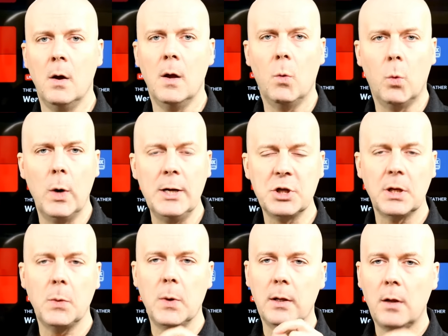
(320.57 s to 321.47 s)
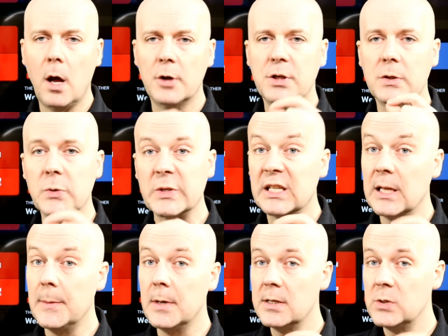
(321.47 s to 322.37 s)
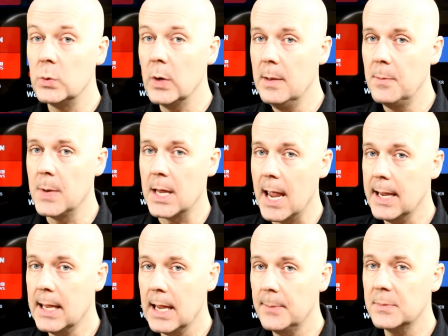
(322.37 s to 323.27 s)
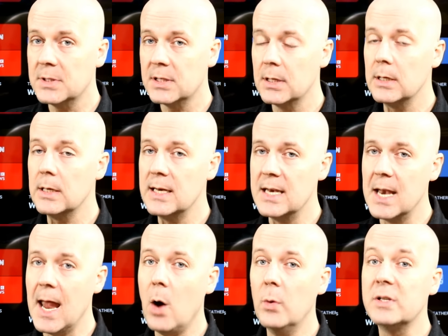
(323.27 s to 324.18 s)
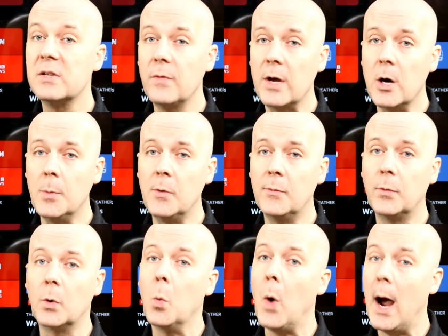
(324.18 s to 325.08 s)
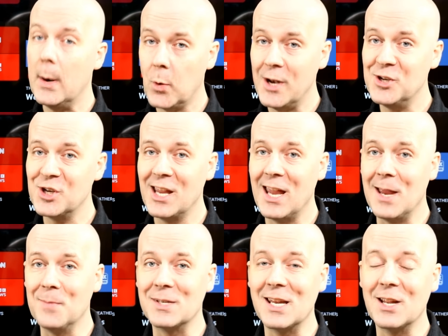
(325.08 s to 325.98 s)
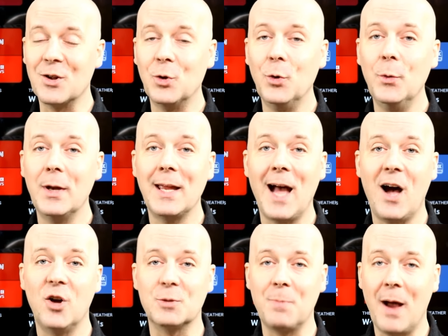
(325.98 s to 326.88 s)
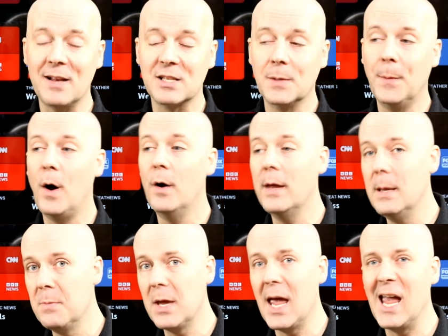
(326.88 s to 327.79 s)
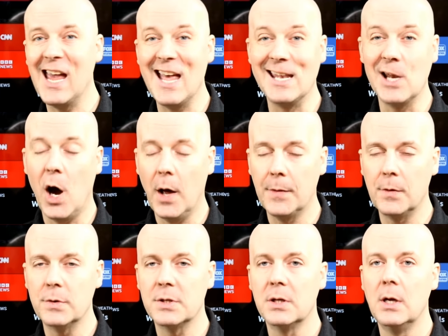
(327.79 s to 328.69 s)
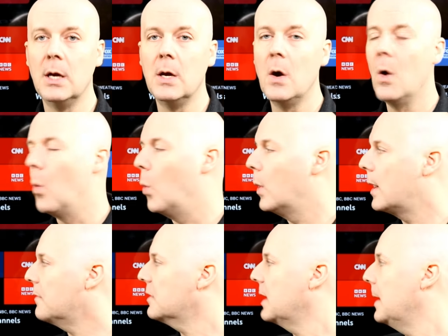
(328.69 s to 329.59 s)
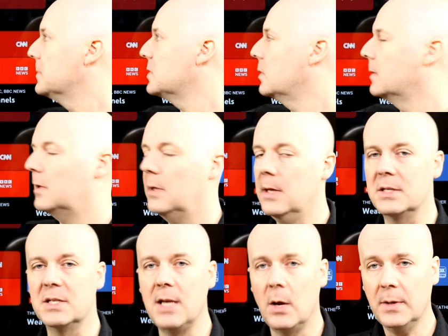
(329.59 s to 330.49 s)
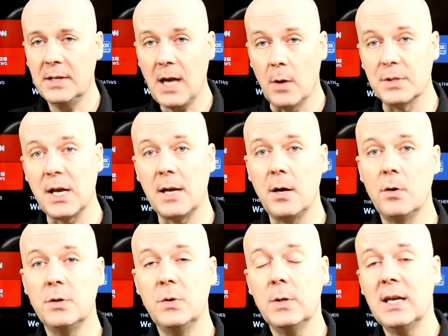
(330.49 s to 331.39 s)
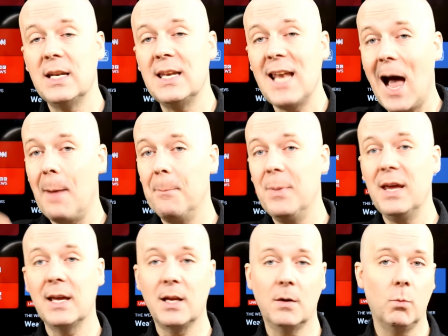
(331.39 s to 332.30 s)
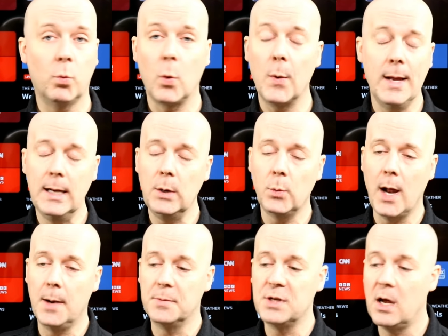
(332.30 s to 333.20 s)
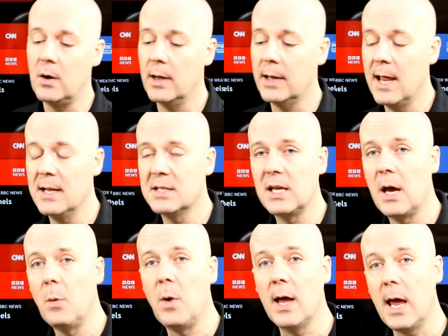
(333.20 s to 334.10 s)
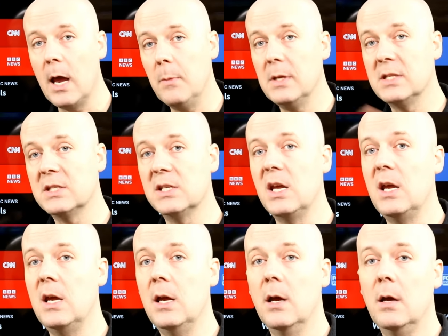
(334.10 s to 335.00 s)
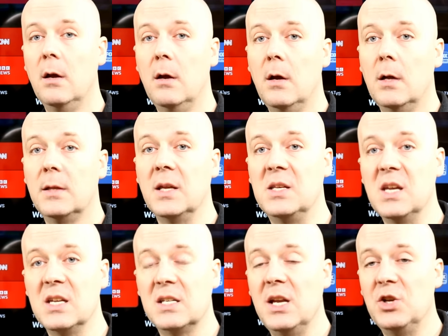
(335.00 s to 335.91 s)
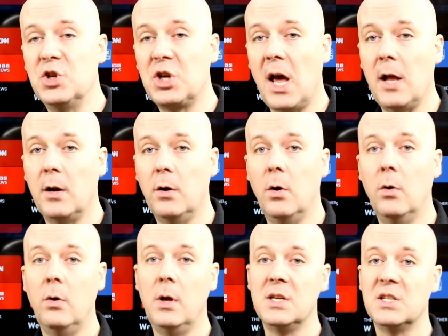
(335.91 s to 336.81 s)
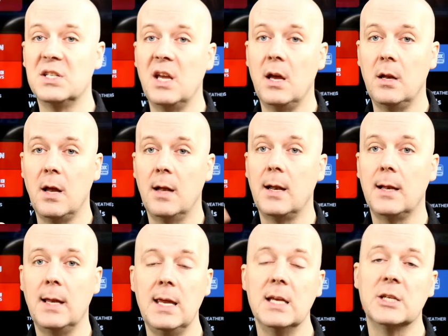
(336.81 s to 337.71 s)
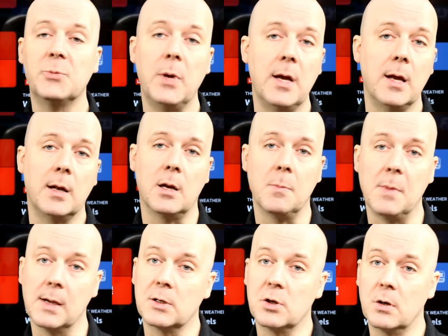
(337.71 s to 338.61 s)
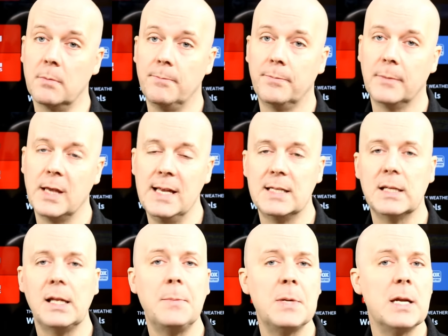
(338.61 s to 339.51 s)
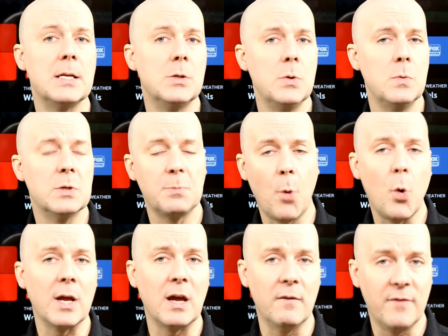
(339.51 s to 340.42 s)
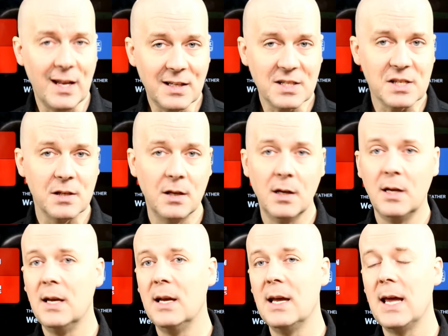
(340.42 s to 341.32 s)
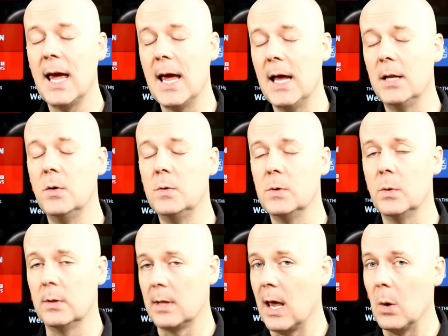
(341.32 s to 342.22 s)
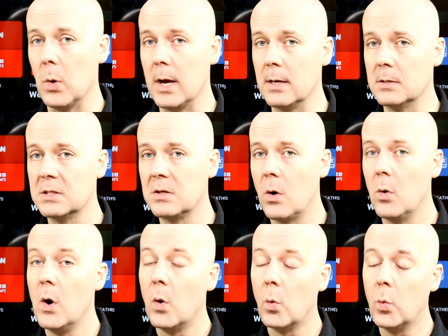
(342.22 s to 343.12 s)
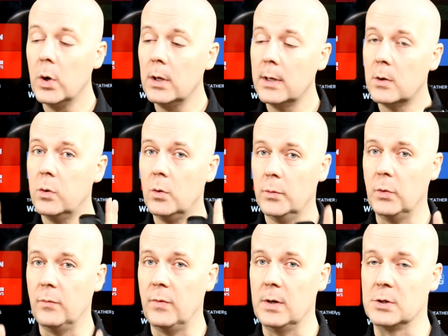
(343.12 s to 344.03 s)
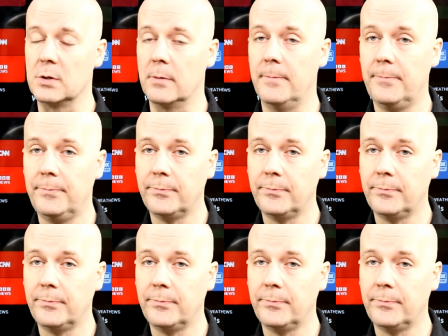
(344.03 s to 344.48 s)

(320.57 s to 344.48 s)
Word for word: Originally when it launched, this was limited to NBA games. Now it's available for a wide range of games, including college basketball, NBA, and others. Whatever games are in the list. Now the downside here is you cannot pick any random channel. I can't say I want ABC, the Disney Channel, CNN, and ESPN in a mixture. It's limited to sporting events, and you do it that way. So really cool new feature.